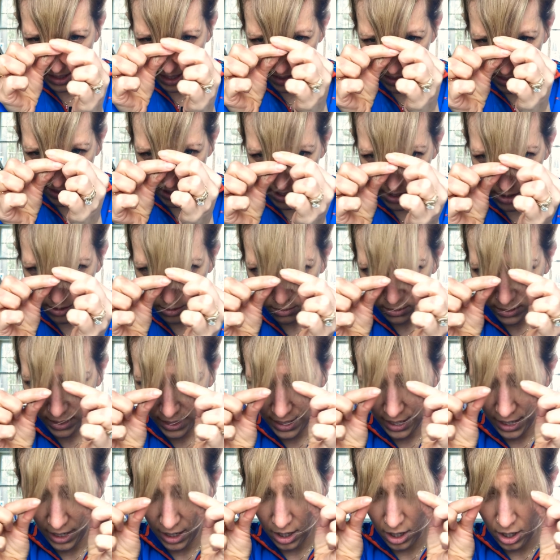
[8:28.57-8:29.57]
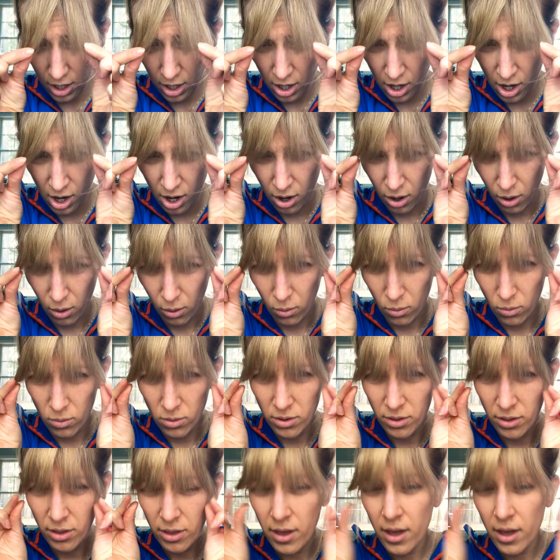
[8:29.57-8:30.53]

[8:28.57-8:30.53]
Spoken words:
and then you let it go,